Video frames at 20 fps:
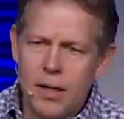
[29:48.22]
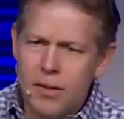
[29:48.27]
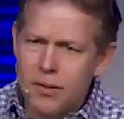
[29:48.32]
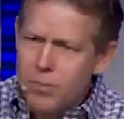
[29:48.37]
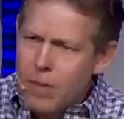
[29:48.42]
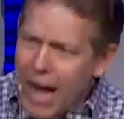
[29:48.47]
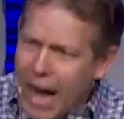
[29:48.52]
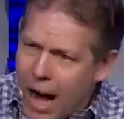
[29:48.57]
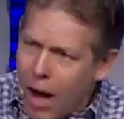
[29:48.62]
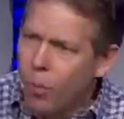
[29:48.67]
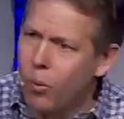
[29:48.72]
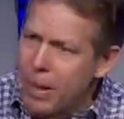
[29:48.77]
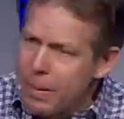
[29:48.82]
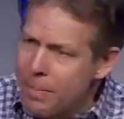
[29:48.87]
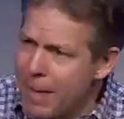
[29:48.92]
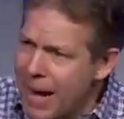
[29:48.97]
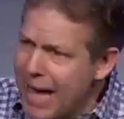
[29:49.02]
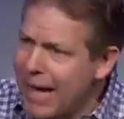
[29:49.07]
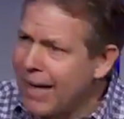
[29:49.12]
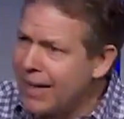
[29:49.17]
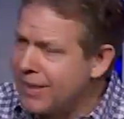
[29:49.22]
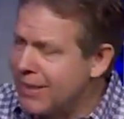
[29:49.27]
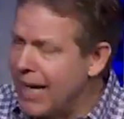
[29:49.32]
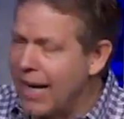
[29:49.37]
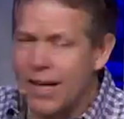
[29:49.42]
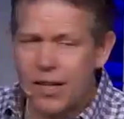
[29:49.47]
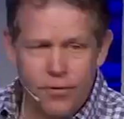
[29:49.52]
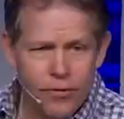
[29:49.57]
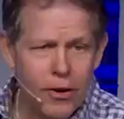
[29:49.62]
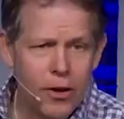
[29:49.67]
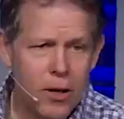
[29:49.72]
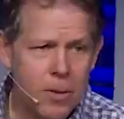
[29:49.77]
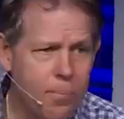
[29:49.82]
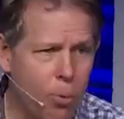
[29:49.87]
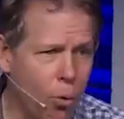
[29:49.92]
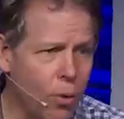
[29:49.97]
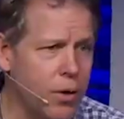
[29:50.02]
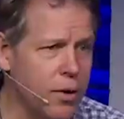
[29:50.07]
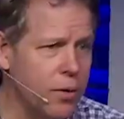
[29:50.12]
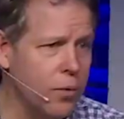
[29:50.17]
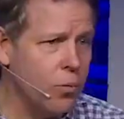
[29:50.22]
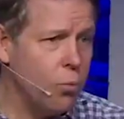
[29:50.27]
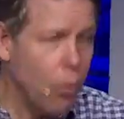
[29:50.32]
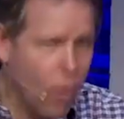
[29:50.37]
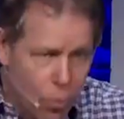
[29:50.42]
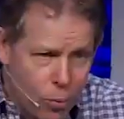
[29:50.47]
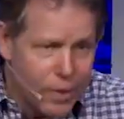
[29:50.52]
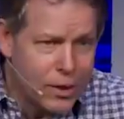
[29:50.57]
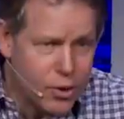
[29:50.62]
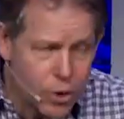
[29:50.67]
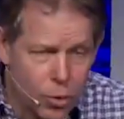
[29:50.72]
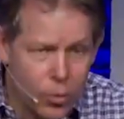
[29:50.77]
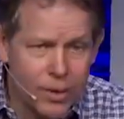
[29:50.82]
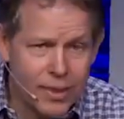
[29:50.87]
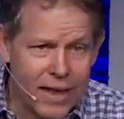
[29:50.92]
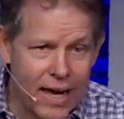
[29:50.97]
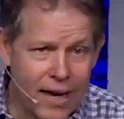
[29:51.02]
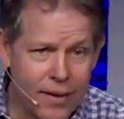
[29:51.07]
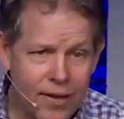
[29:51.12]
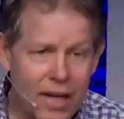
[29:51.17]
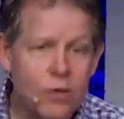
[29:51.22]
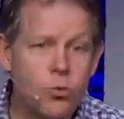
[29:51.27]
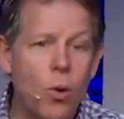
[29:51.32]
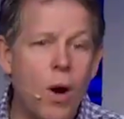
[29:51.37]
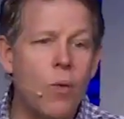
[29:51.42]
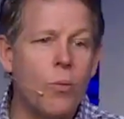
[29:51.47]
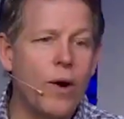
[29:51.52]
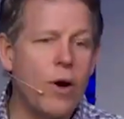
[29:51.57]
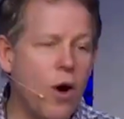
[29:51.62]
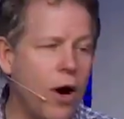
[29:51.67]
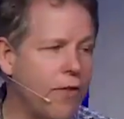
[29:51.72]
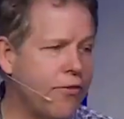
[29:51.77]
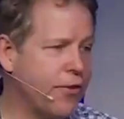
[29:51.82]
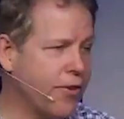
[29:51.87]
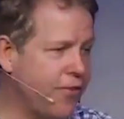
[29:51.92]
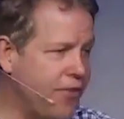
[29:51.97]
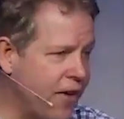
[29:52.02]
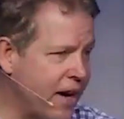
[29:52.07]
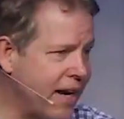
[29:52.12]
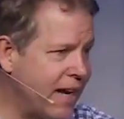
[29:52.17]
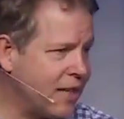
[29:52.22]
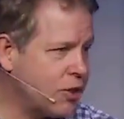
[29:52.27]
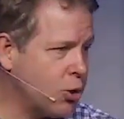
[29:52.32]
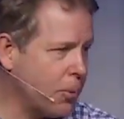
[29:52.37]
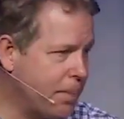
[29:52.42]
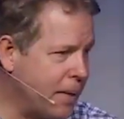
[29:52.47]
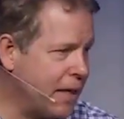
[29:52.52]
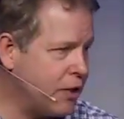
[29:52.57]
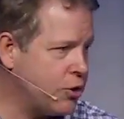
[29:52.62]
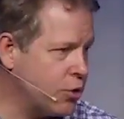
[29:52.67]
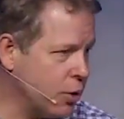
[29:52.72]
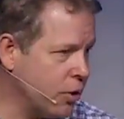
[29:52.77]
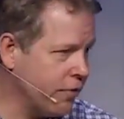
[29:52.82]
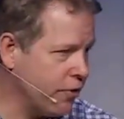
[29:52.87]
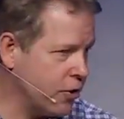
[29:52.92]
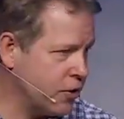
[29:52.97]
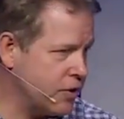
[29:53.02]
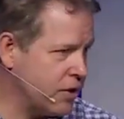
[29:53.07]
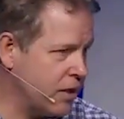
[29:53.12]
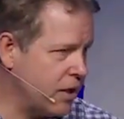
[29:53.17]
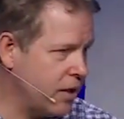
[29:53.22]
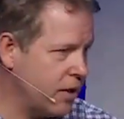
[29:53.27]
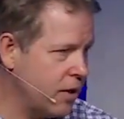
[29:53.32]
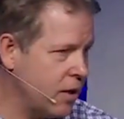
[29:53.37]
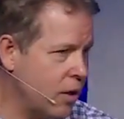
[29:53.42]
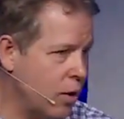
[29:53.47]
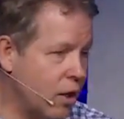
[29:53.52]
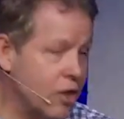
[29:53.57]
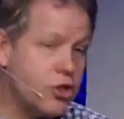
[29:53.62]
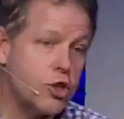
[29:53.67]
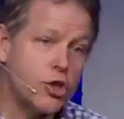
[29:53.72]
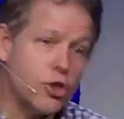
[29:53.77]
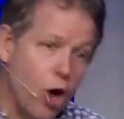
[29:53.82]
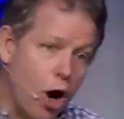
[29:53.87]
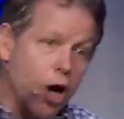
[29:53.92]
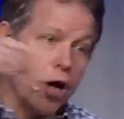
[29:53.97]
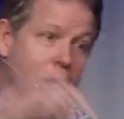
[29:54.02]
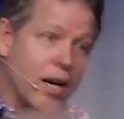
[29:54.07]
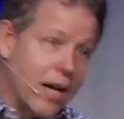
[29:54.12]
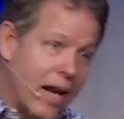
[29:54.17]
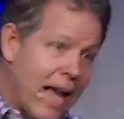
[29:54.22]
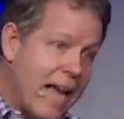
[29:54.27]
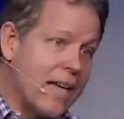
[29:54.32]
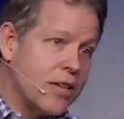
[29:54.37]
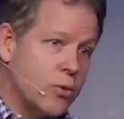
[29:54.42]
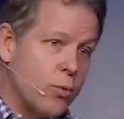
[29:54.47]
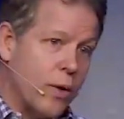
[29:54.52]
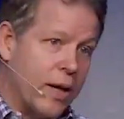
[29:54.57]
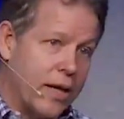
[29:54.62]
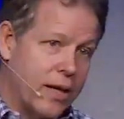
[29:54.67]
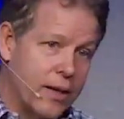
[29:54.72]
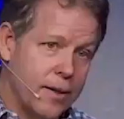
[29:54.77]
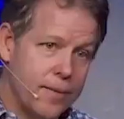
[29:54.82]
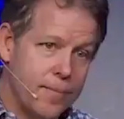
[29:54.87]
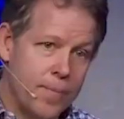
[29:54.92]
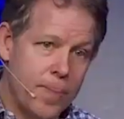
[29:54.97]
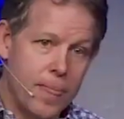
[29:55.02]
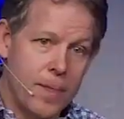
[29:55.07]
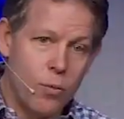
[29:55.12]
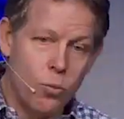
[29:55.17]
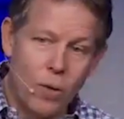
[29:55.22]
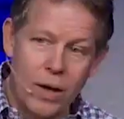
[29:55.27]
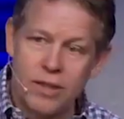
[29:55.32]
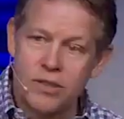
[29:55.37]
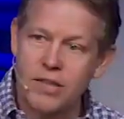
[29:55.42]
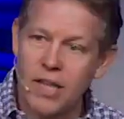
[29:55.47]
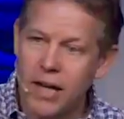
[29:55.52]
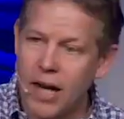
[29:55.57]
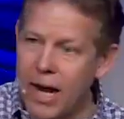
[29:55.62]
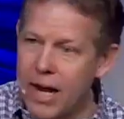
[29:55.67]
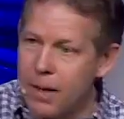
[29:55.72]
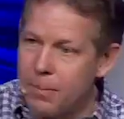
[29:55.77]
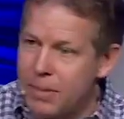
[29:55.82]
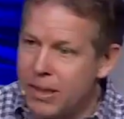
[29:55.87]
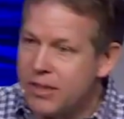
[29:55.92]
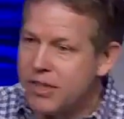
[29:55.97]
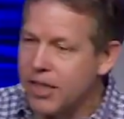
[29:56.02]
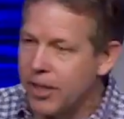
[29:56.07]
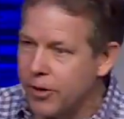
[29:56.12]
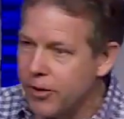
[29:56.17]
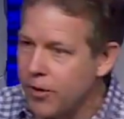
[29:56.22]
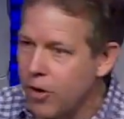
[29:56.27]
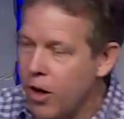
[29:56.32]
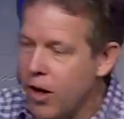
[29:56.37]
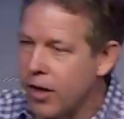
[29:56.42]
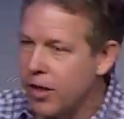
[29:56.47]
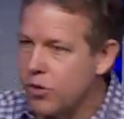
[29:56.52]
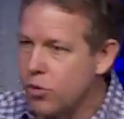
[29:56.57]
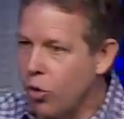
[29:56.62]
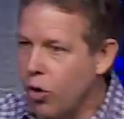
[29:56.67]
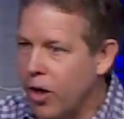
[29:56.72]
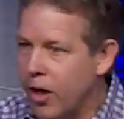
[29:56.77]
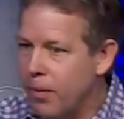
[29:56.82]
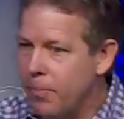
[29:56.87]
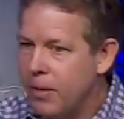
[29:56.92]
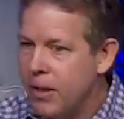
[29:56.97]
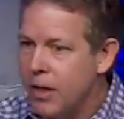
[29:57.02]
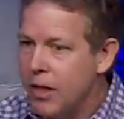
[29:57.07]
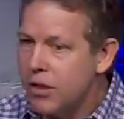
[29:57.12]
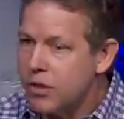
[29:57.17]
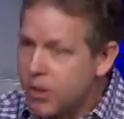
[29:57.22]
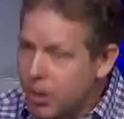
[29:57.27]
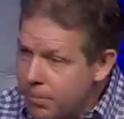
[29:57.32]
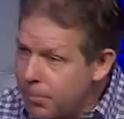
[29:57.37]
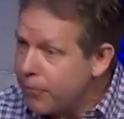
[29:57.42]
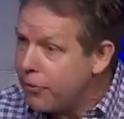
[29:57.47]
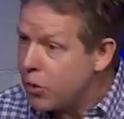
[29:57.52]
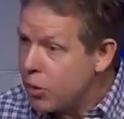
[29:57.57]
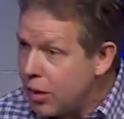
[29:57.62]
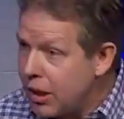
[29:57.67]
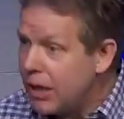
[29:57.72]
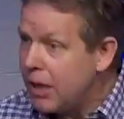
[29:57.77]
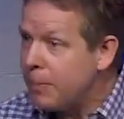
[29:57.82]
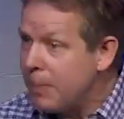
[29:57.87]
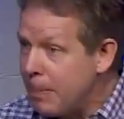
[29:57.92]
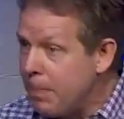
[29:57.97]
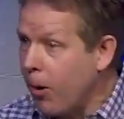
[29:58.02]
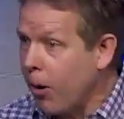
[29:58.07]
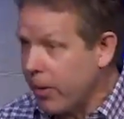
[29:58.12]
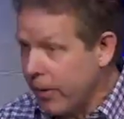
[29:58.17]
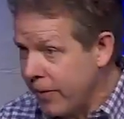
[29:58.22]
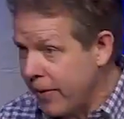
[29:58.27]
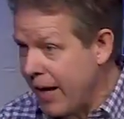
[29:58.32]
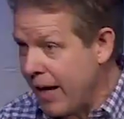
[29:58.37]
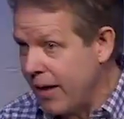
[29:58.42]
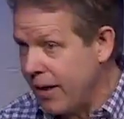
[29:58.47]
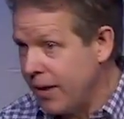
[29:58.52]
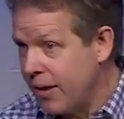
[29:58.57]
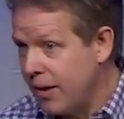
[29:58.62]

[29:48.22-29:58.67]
how we manage that is very important. What we do with that. That's why we offer Financial Peace University. It started last week. Wednesday night, it meets here in the auditorium. Some of you need to be part of that.